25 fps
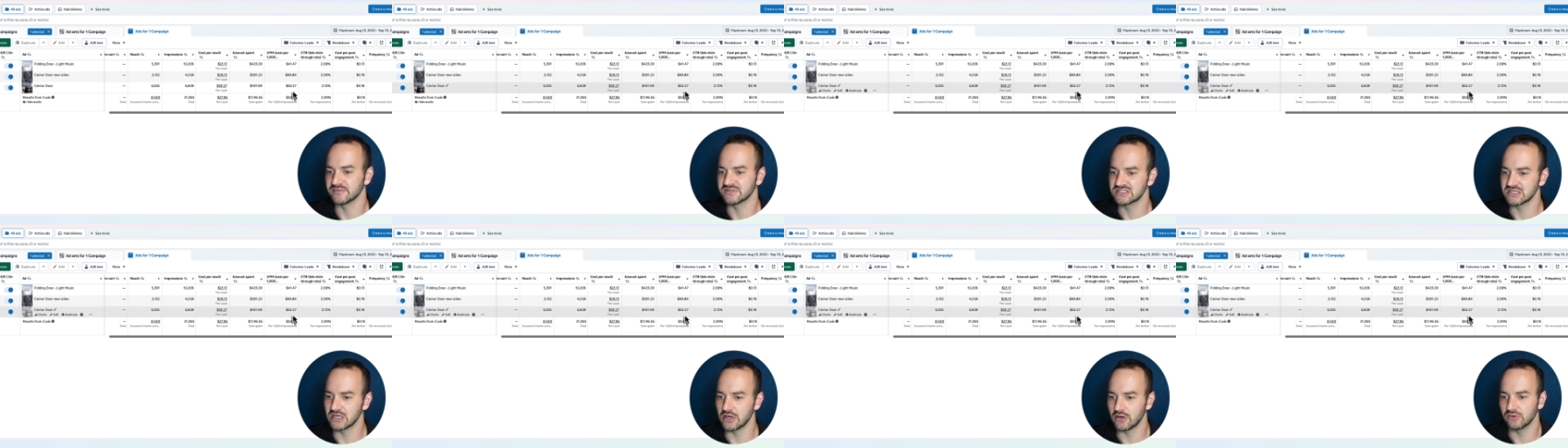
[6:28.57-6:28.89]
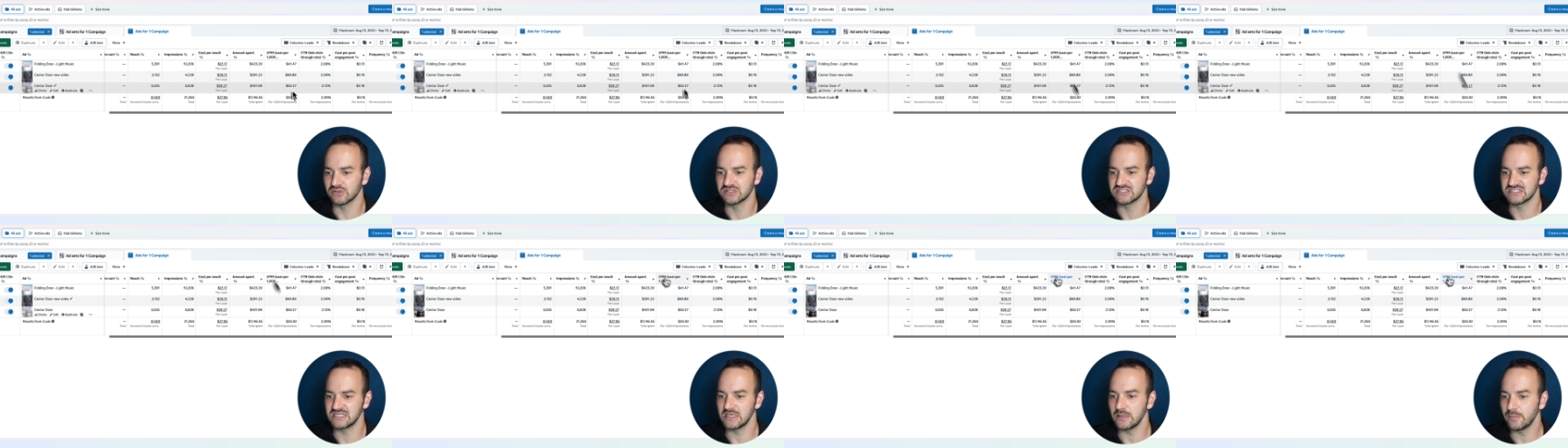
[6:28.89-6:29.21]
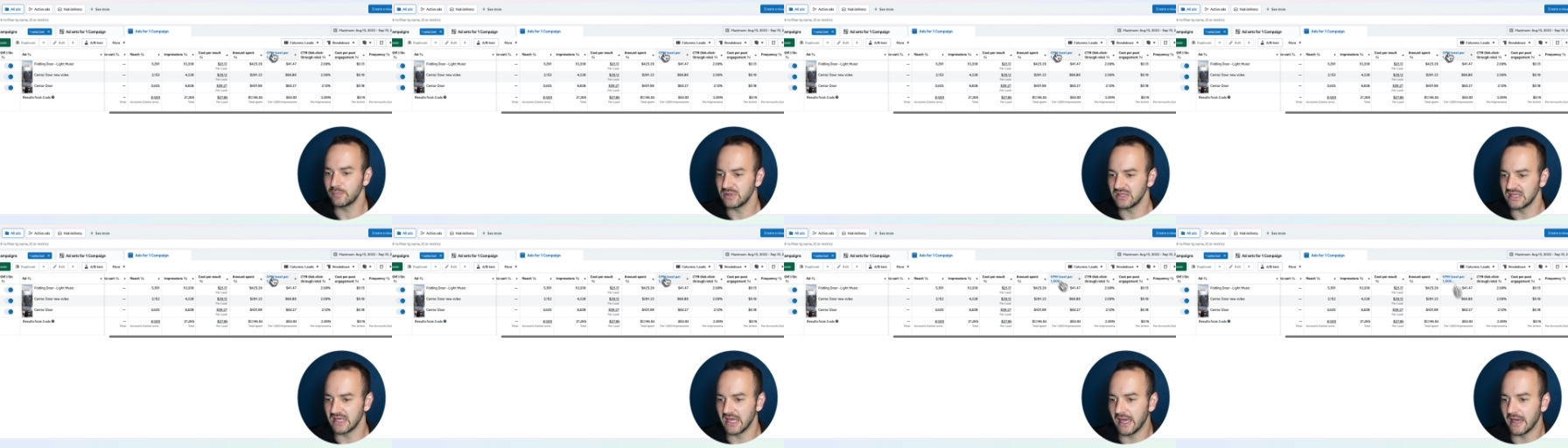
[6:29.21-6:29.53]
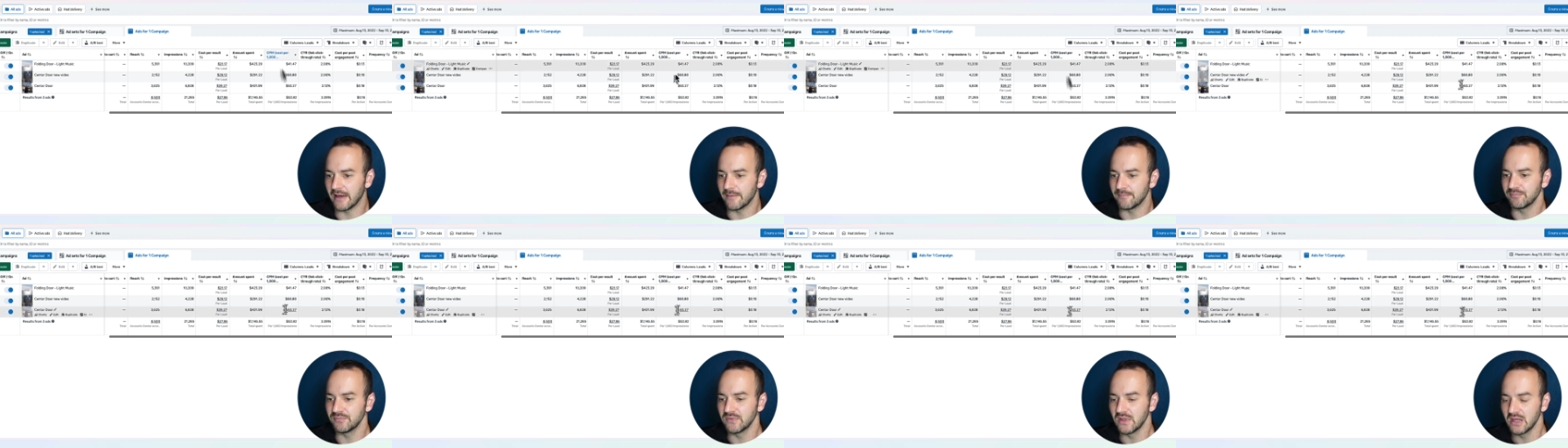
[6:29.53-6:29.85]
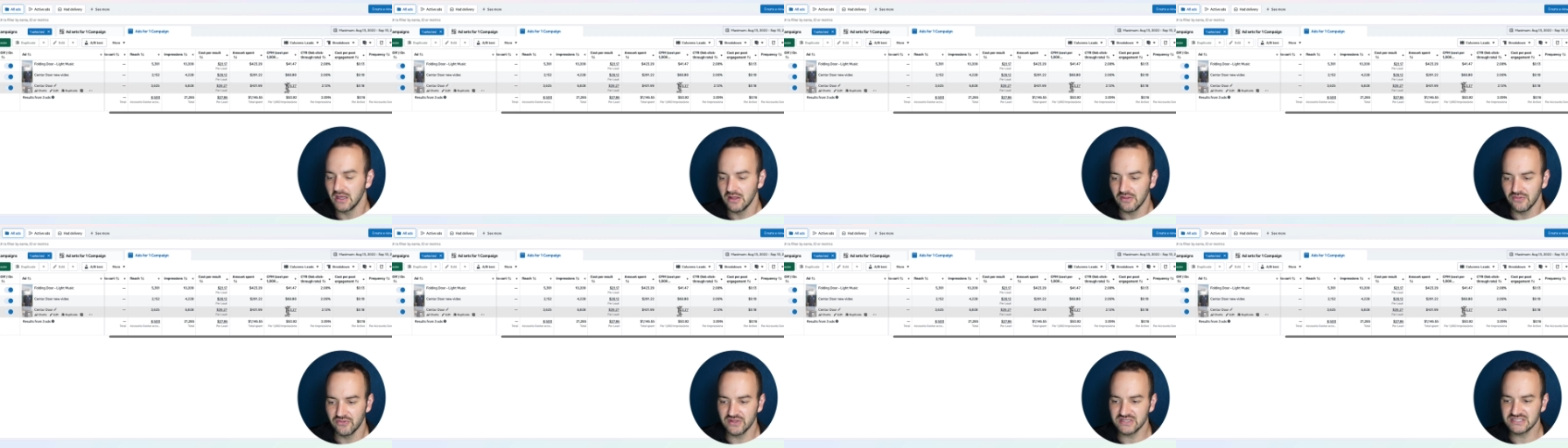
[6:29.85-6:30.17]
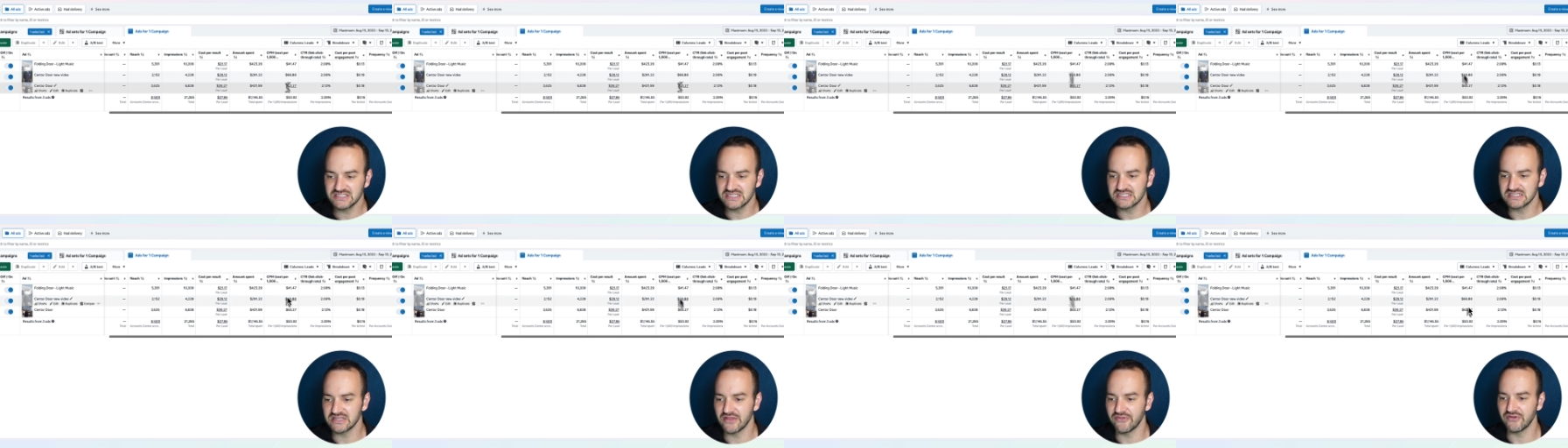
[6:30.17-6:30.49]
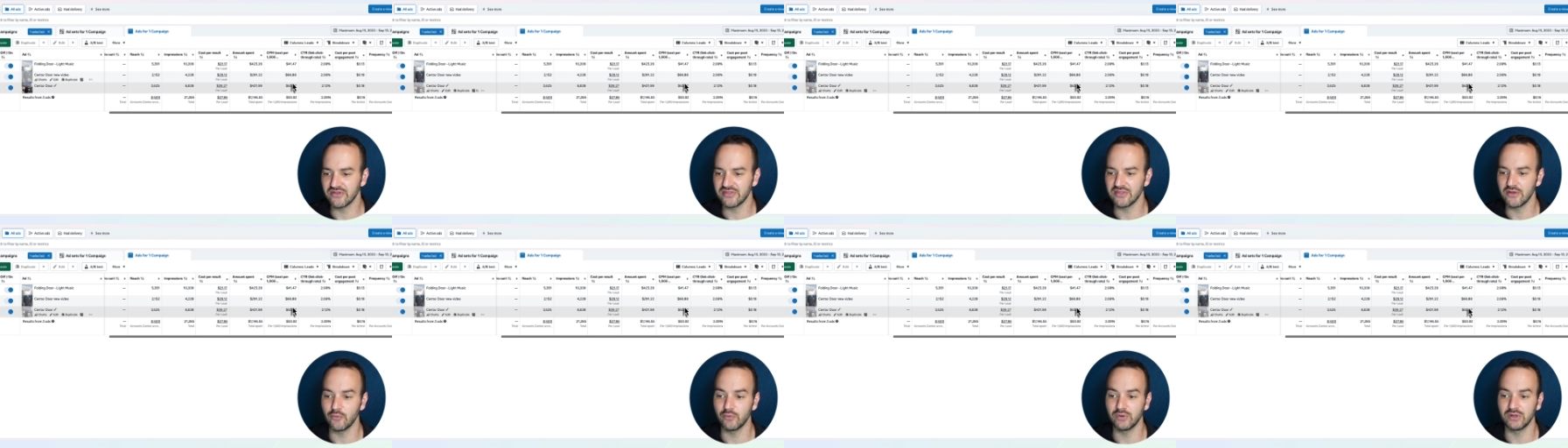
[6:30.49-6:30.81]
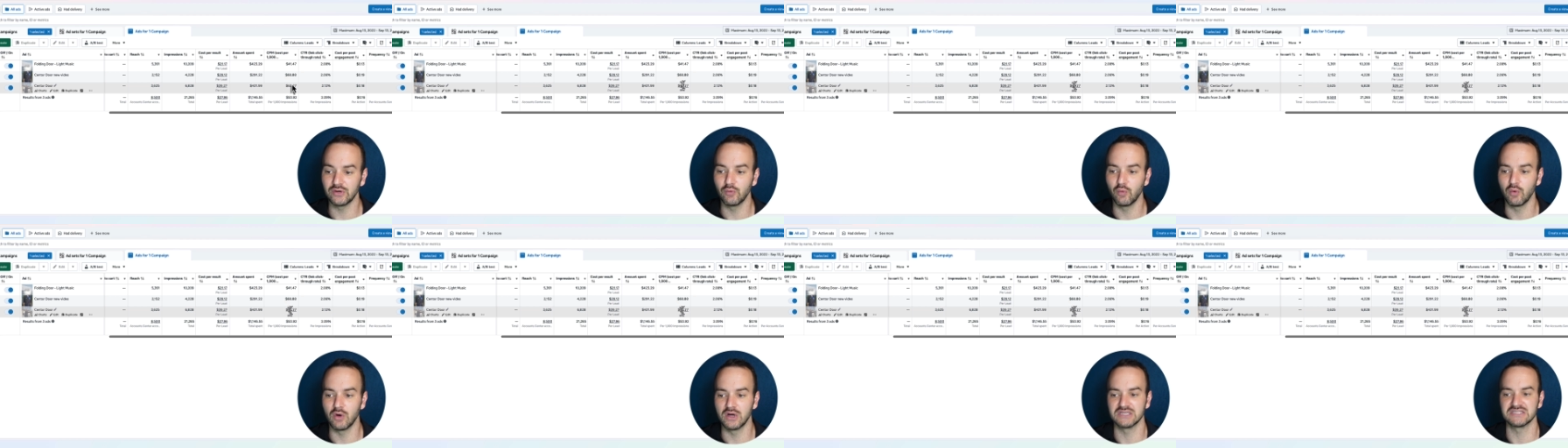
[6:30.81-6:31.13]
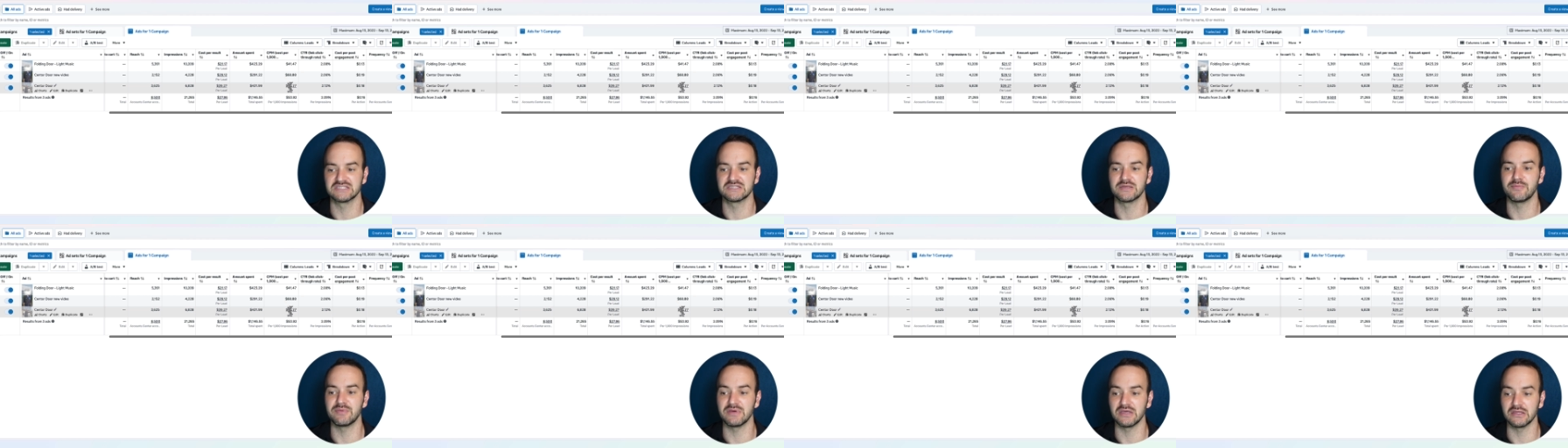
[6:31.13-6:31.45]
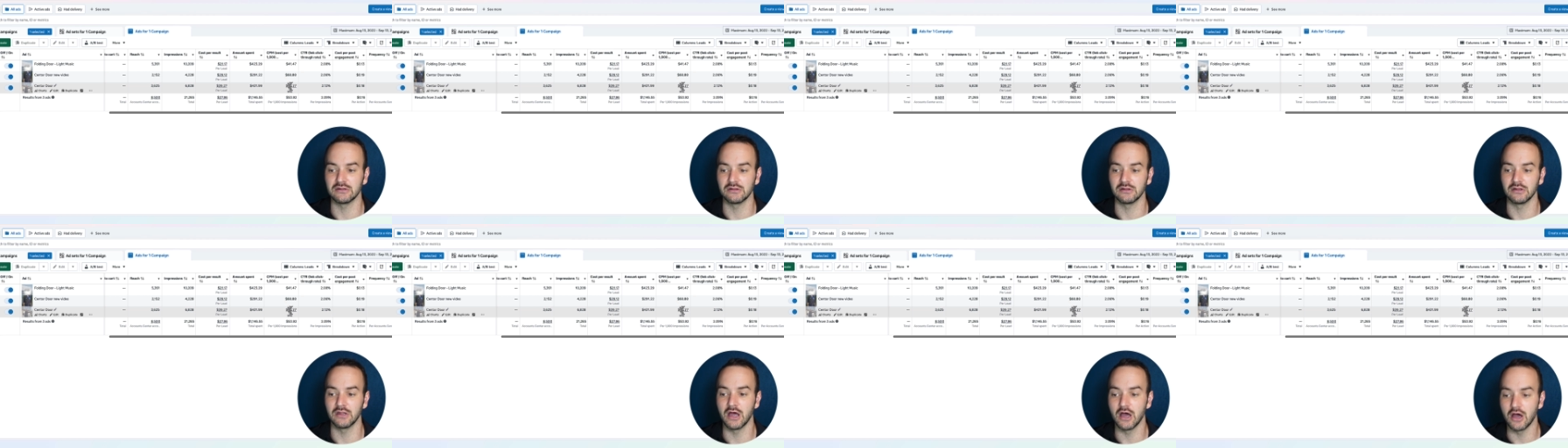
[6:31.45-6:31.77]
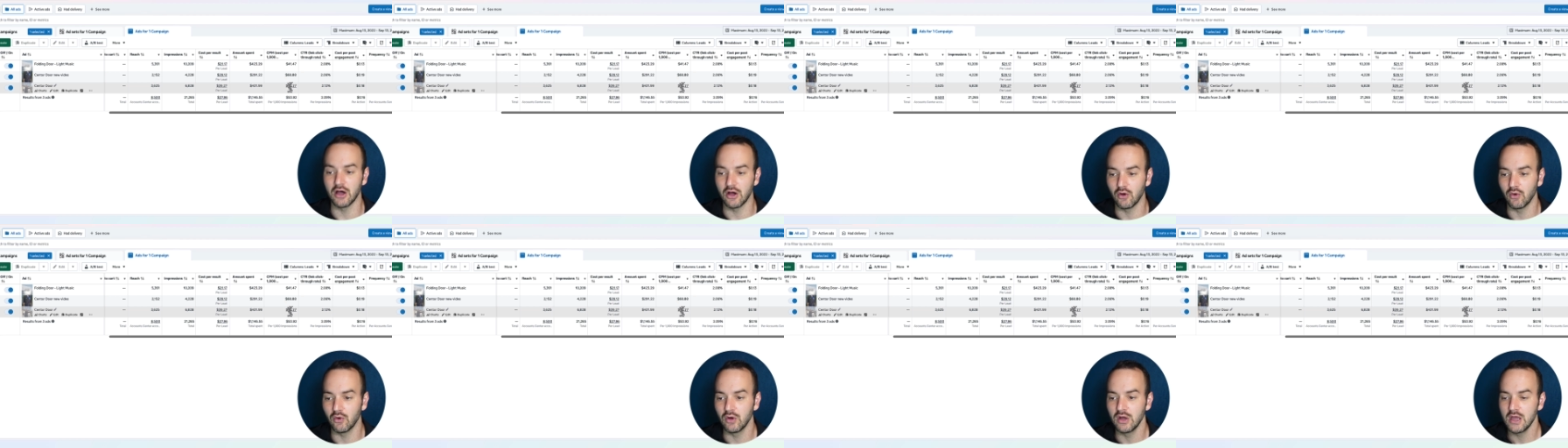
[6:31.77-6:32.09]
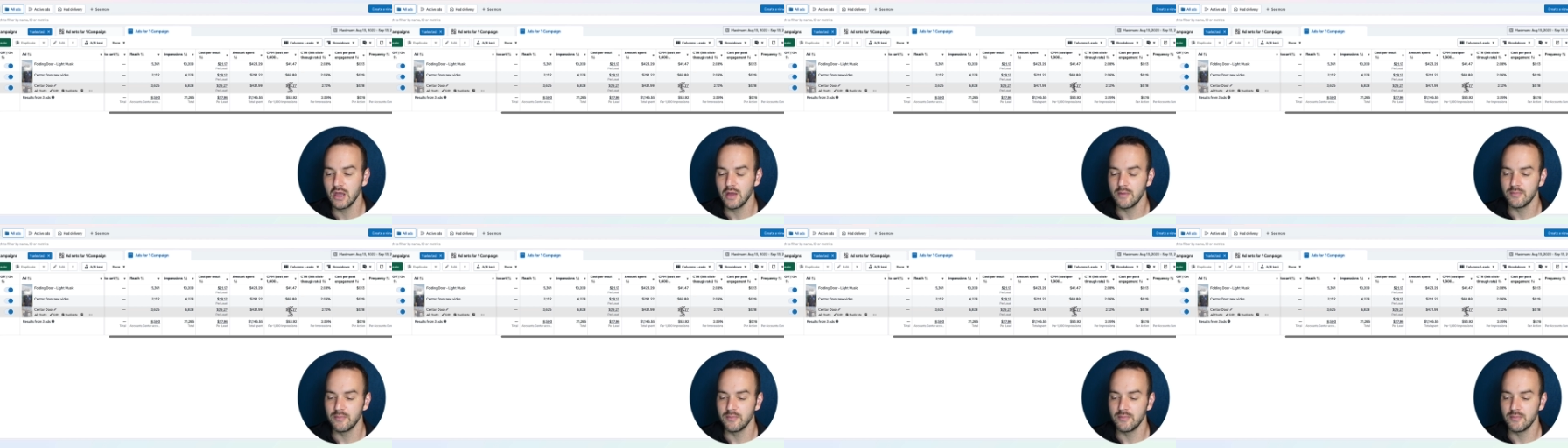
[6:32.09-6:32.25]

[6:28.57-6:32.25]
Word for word: So CPM this is something that we'd want to be low